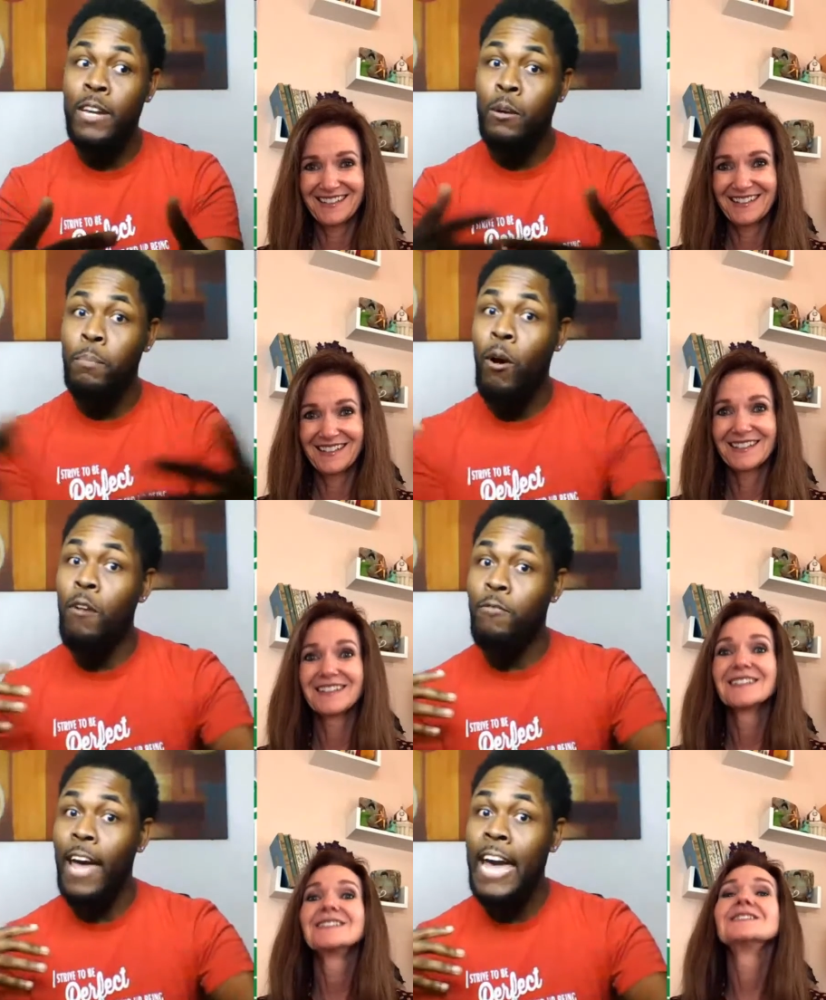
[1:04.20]
Speaker 1: being
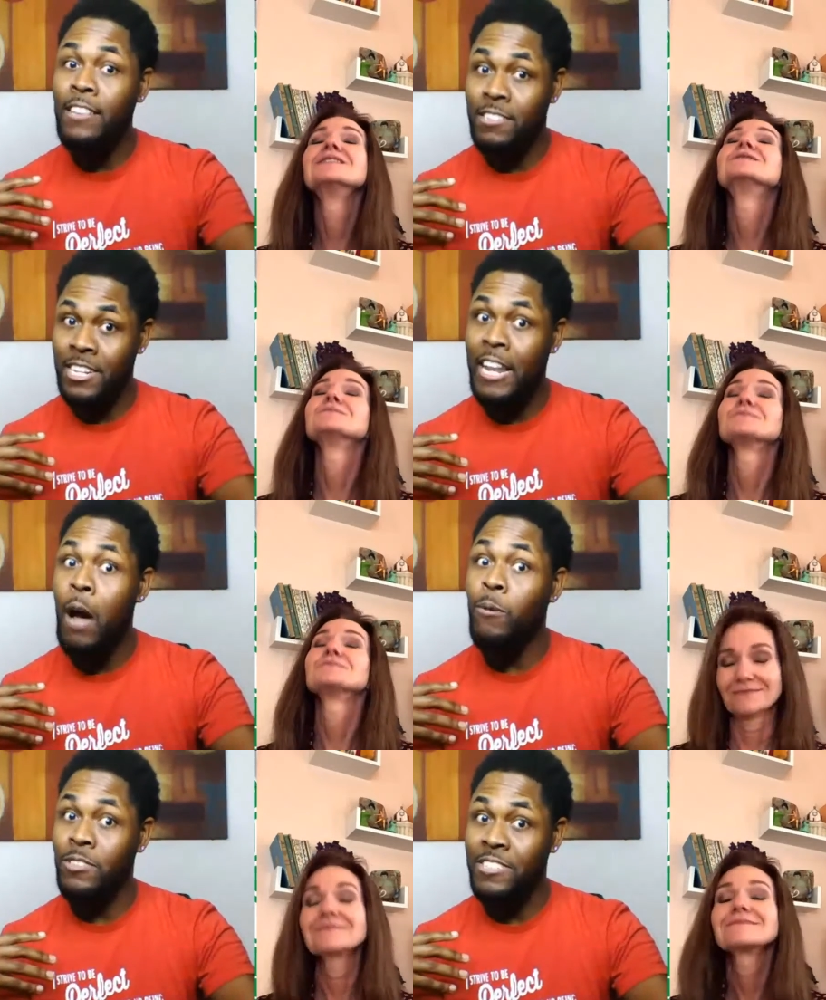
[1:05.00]
apart for eight to ten
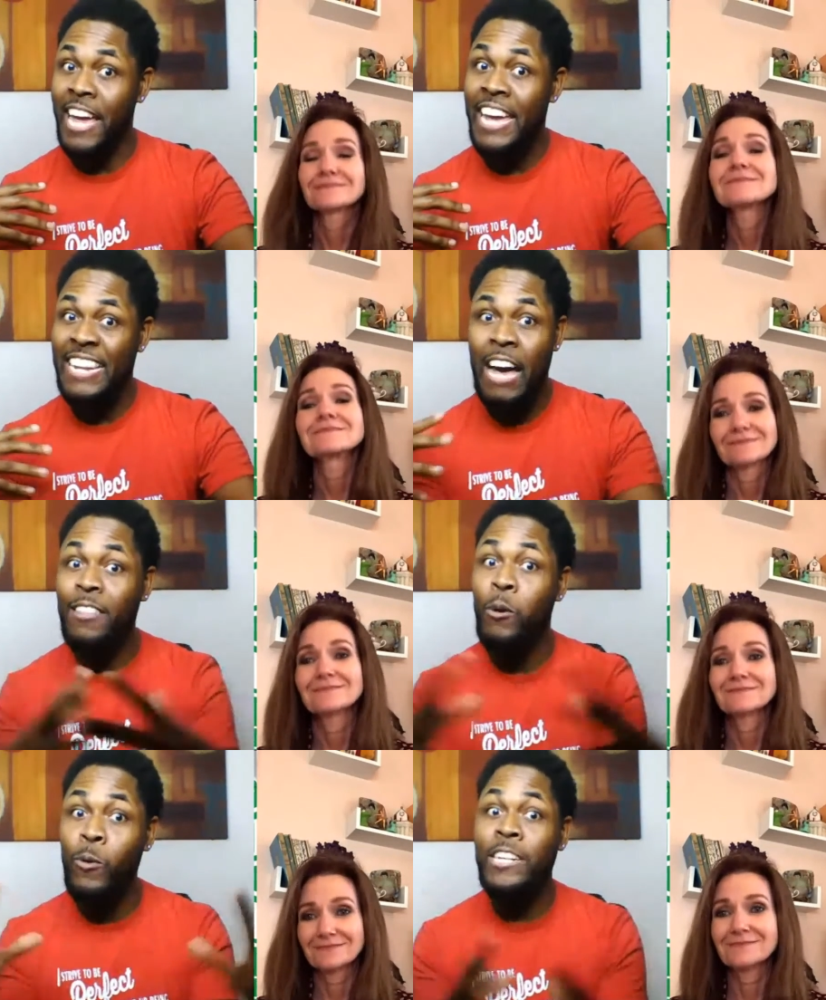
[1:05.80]
hours a day and
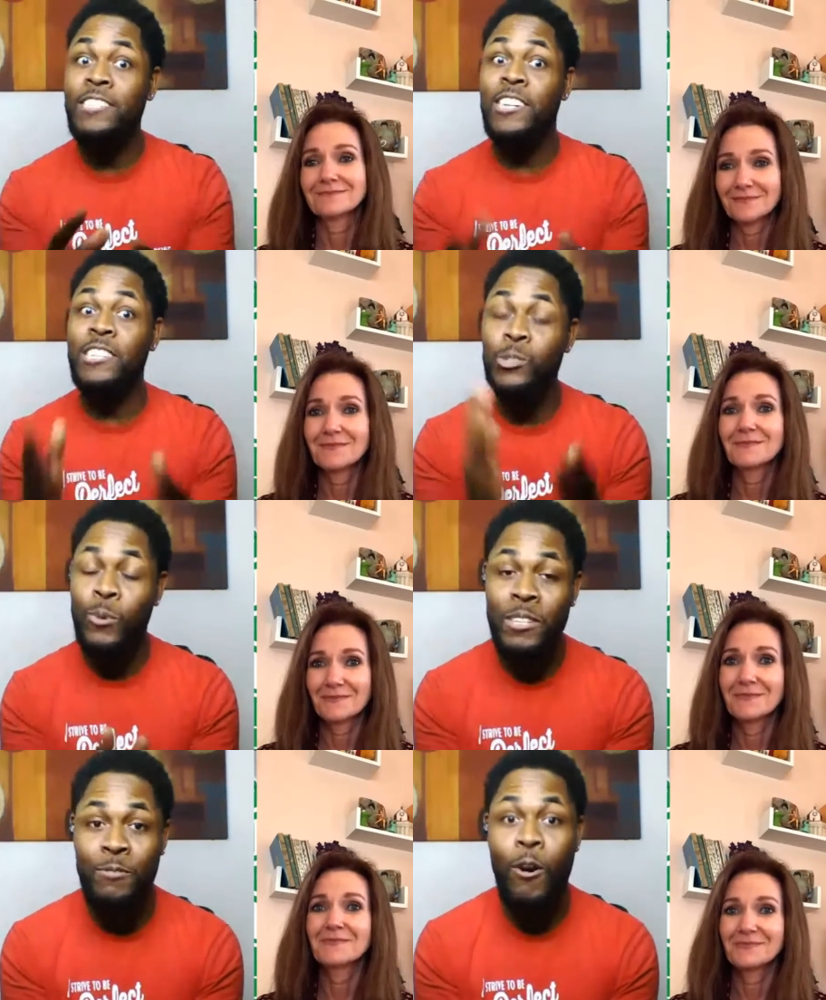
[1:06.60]
now they're with each other
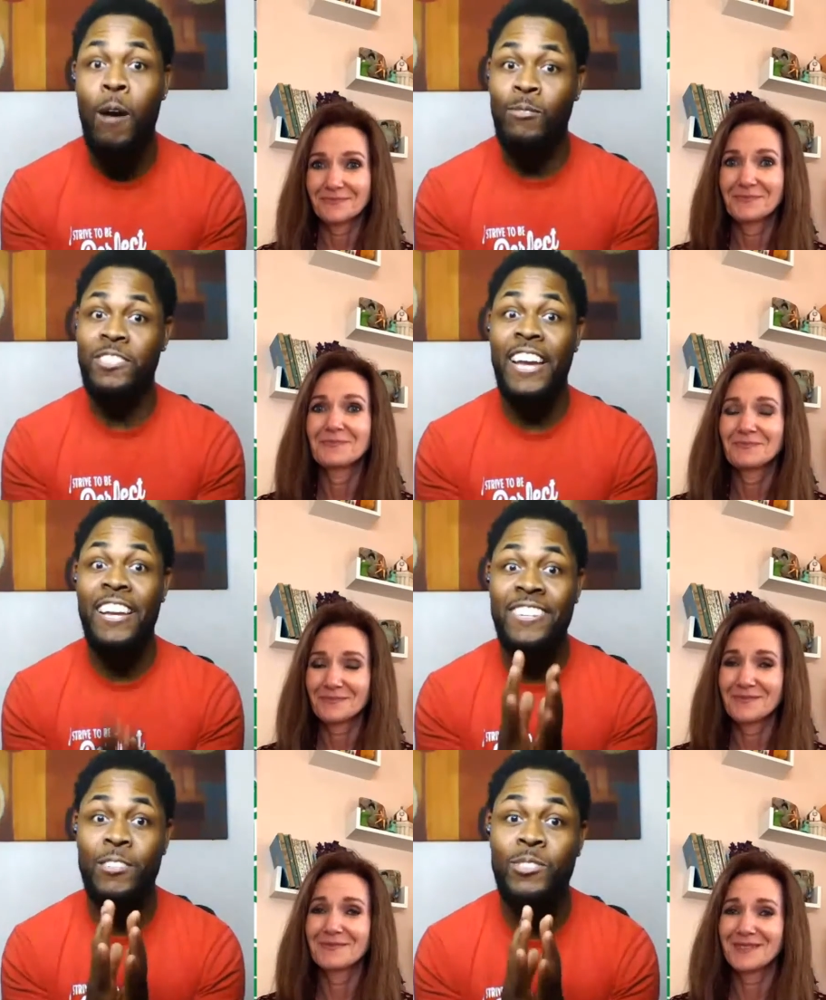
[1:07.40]
24 hours a
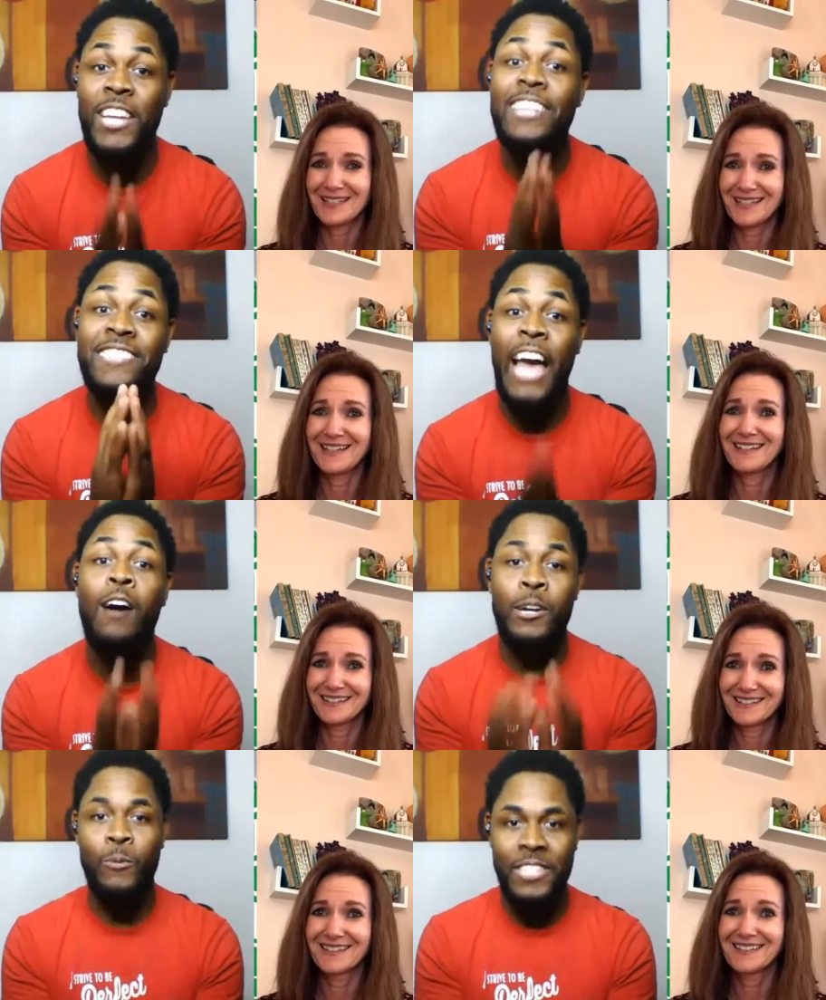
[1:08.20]
day so tell us
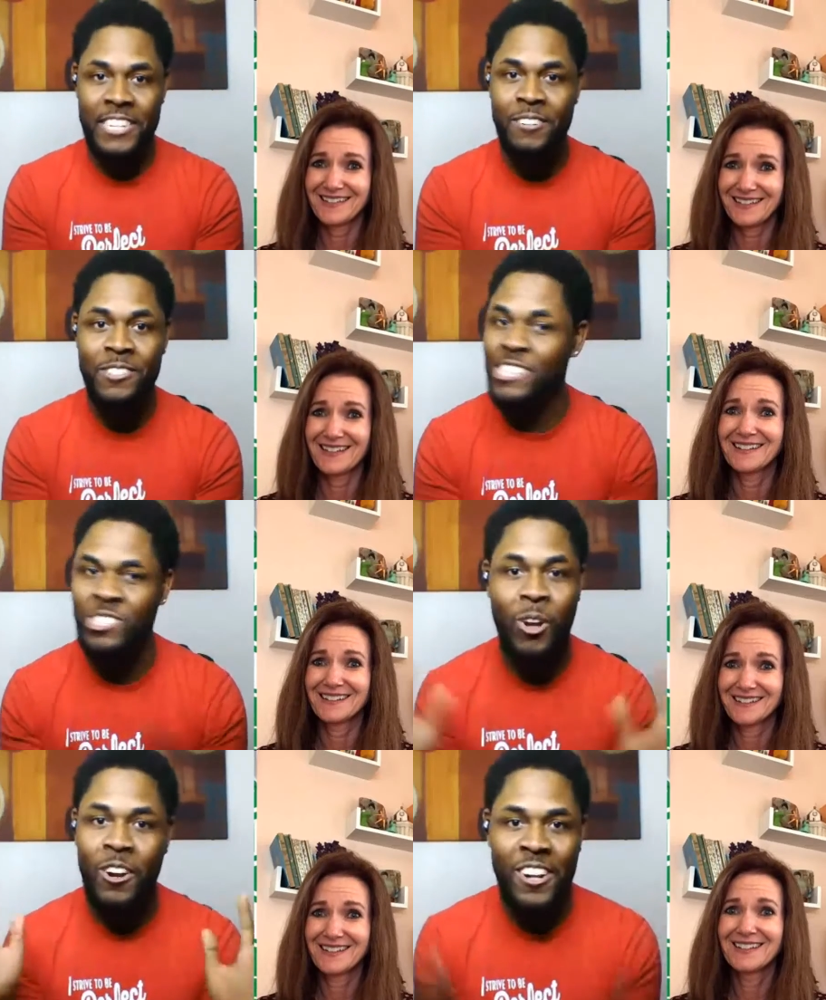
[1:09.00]
how can we deal
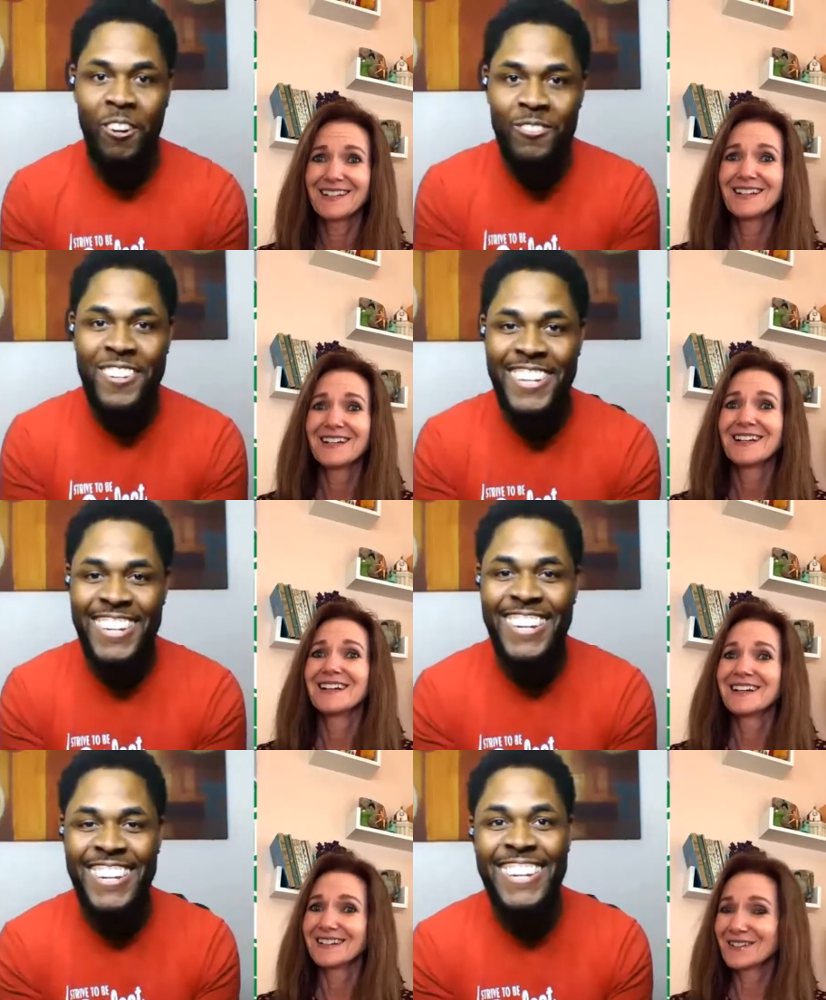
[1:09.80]
just start
Speaker 2: off
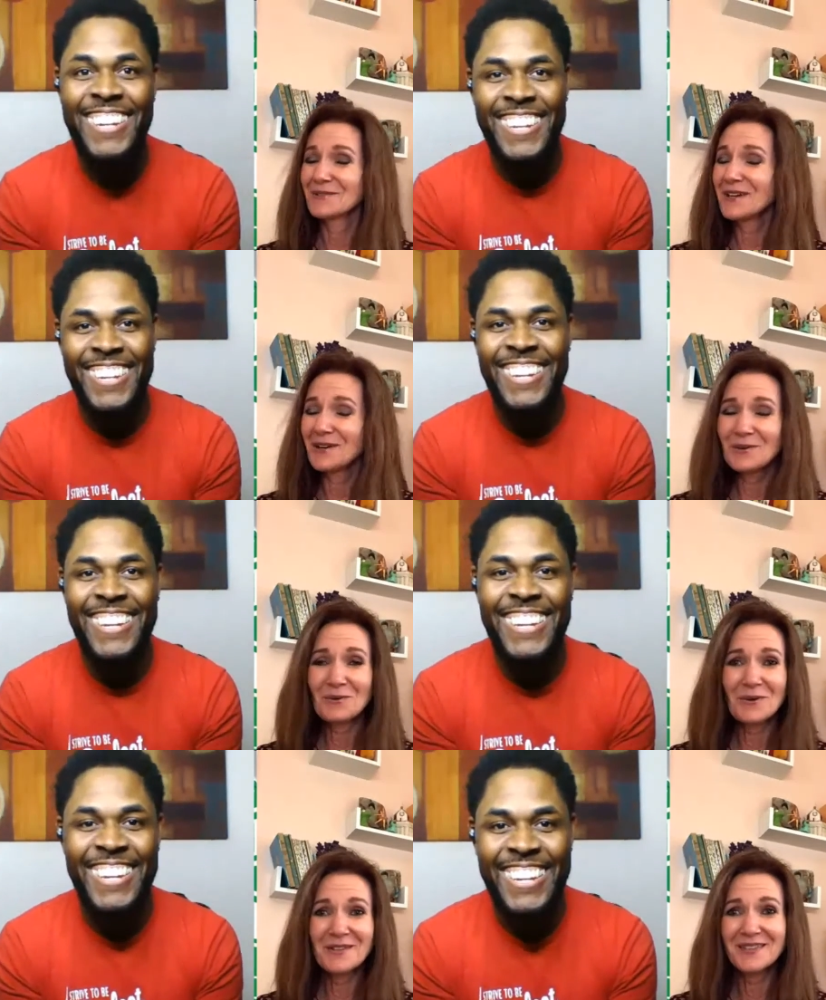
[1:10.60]

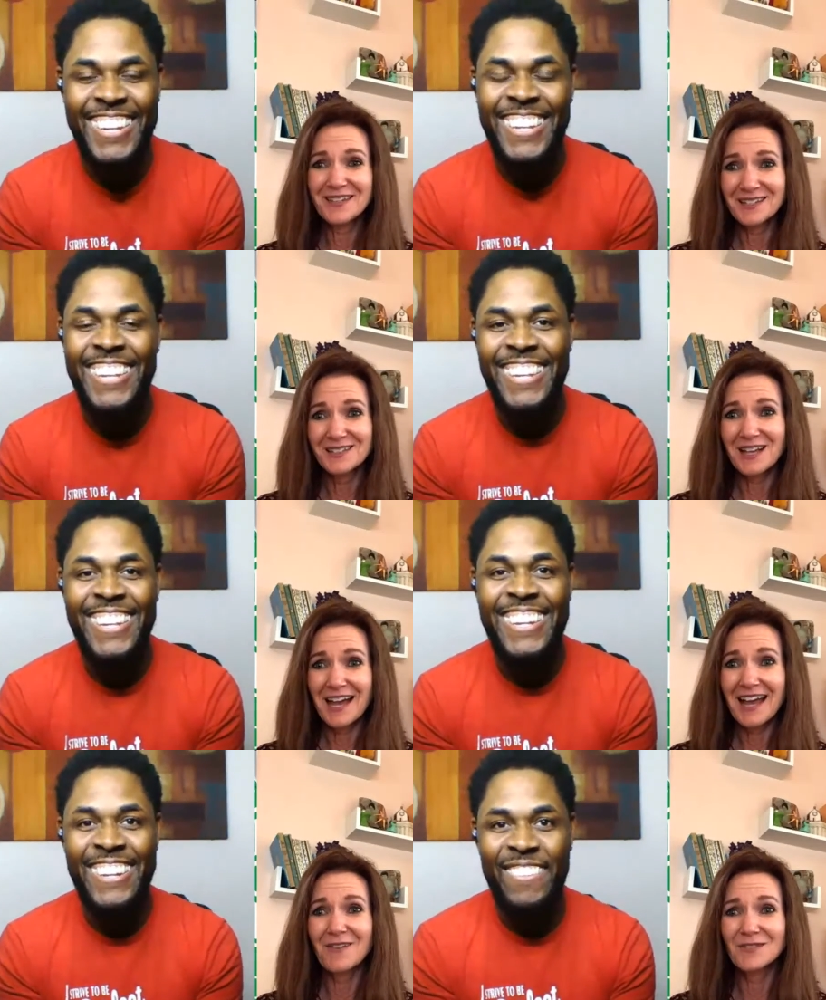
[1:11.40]
well one thing is
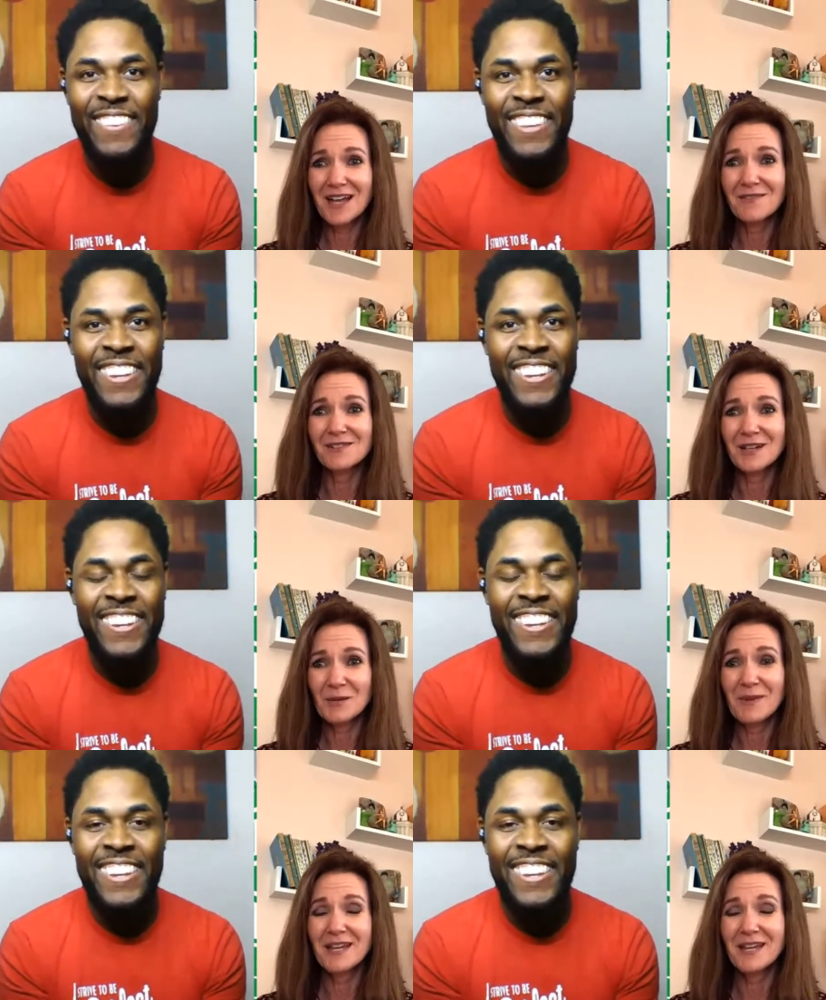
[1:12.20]
i have to have a lot of